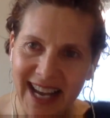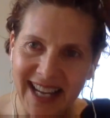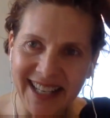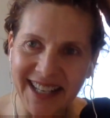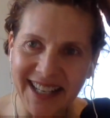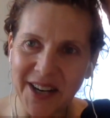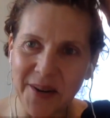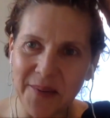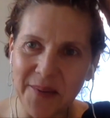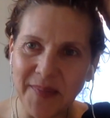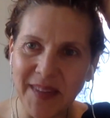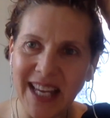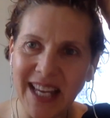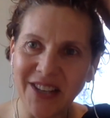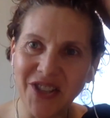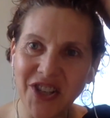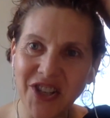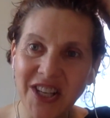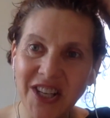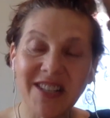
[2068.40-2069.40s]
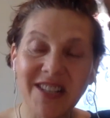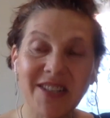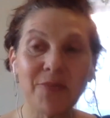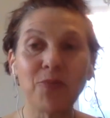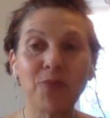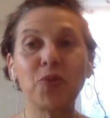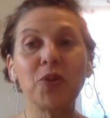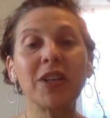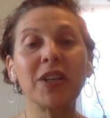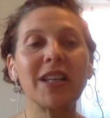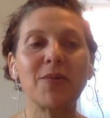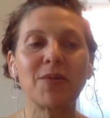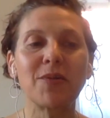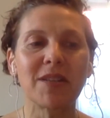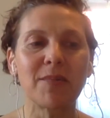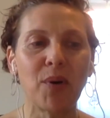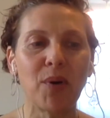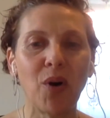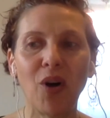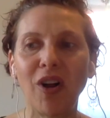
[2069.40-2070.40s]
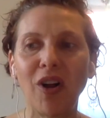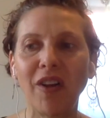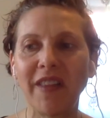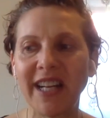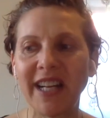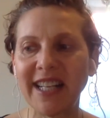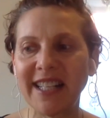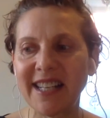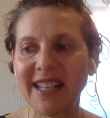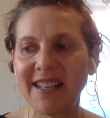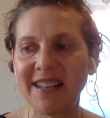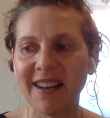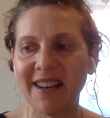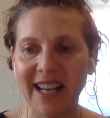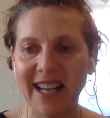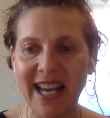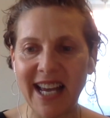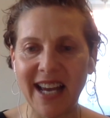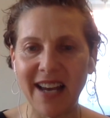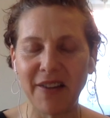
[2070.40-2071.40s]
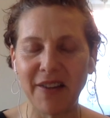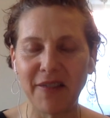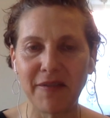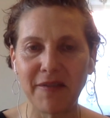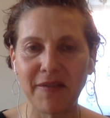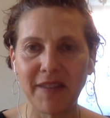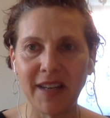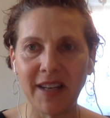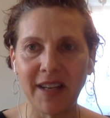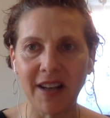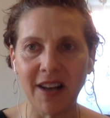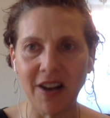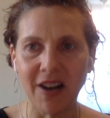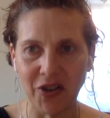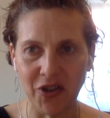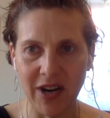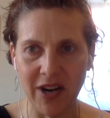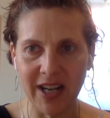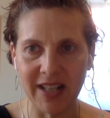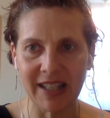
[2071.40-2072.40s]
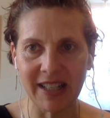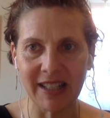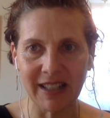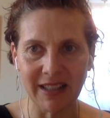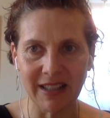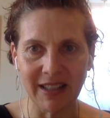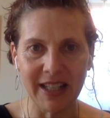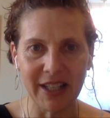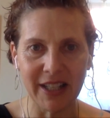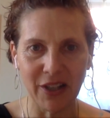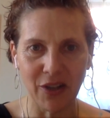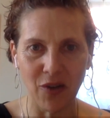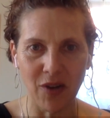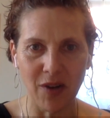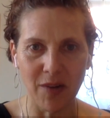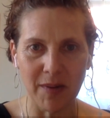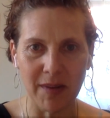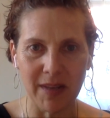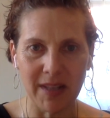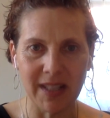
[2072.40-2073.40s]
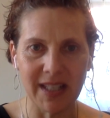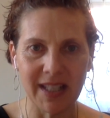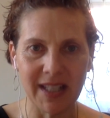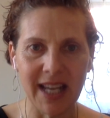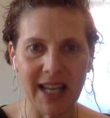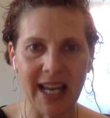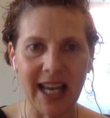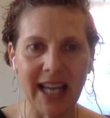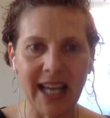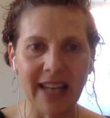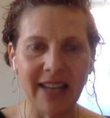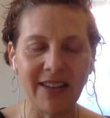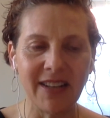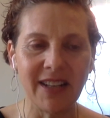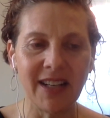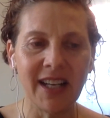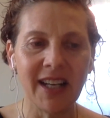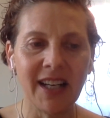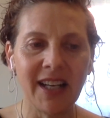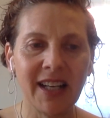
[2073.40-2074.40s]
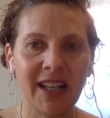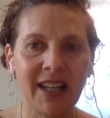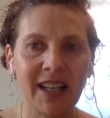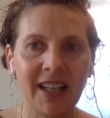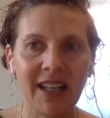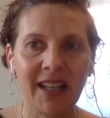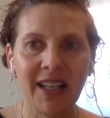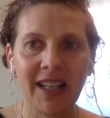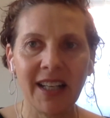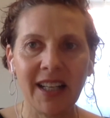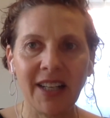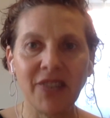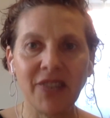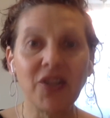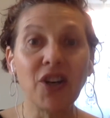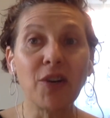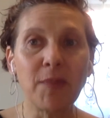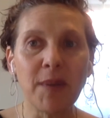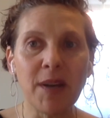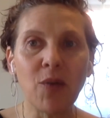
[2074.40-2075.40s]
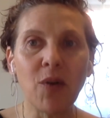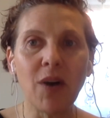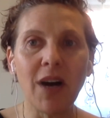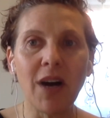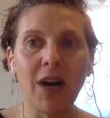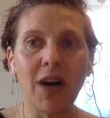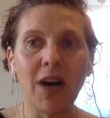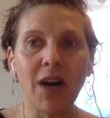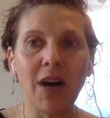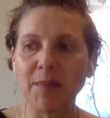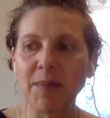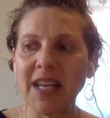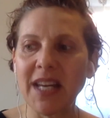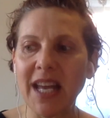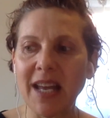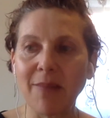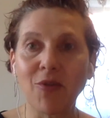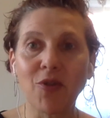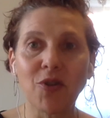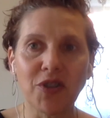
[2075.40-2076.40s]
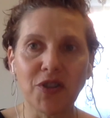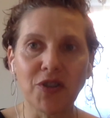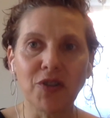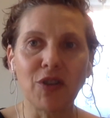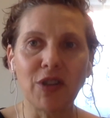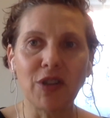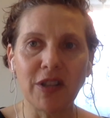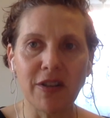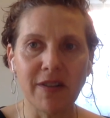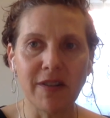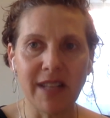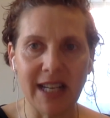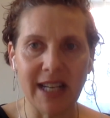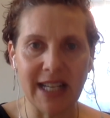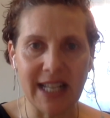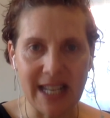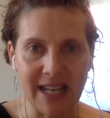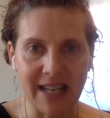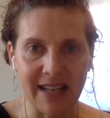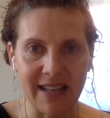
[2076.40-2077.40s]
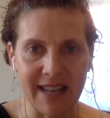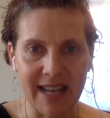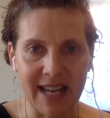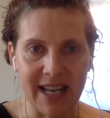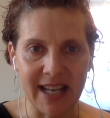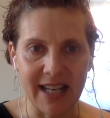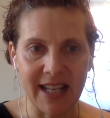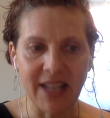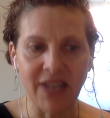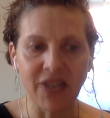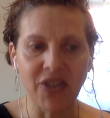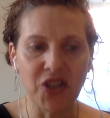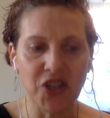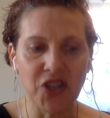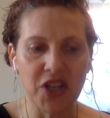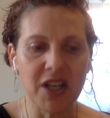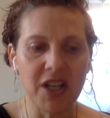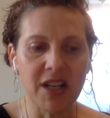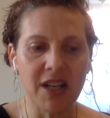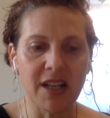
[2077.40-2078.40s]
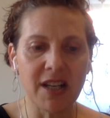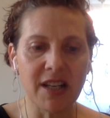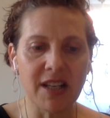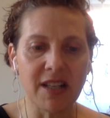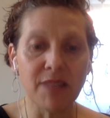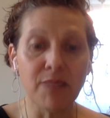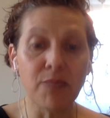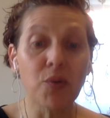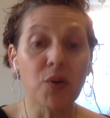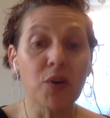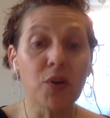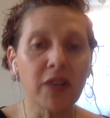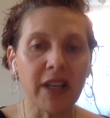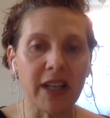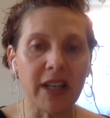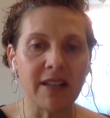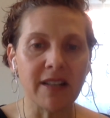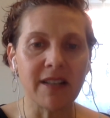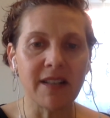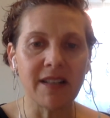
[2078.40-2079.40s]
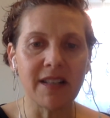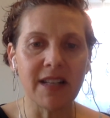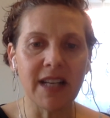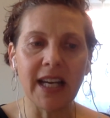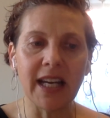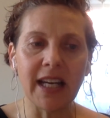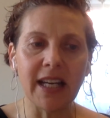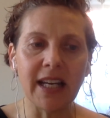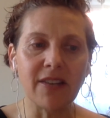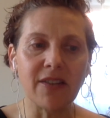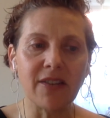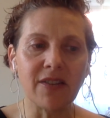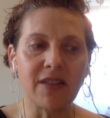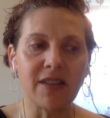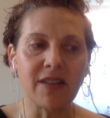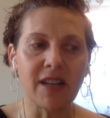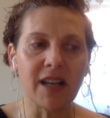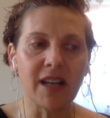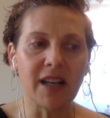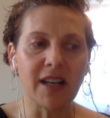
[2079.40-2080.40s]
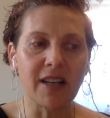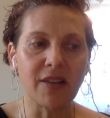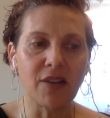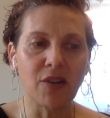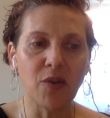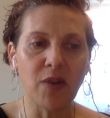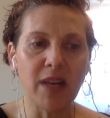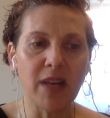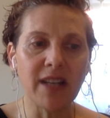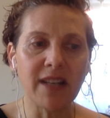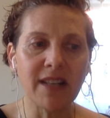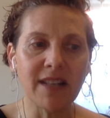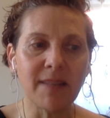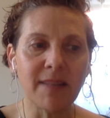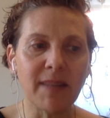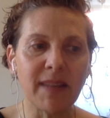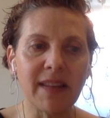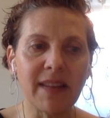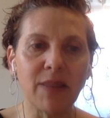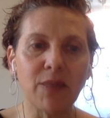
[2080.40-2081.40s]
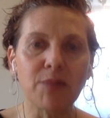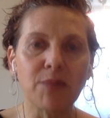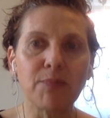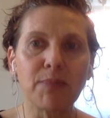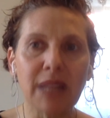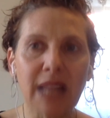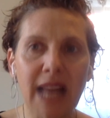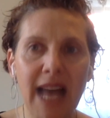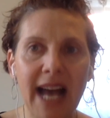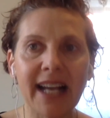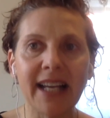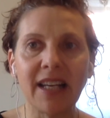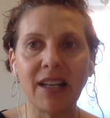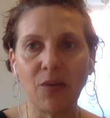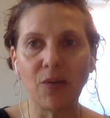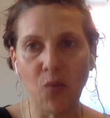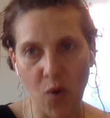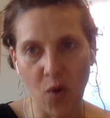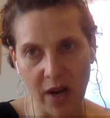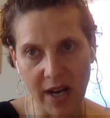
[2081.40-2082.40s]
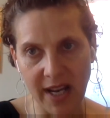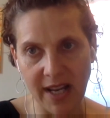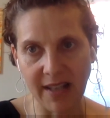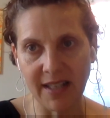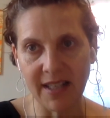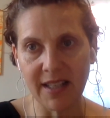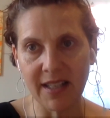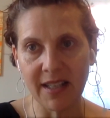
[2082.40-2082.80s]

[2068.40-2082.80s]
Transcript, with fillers: and um, and she really was appalled that i did not have a contract and a client agreement and yeah. it took me a while but it became crystal clear that i needed that and she yeah. is brilliant and uh, created something that was black and white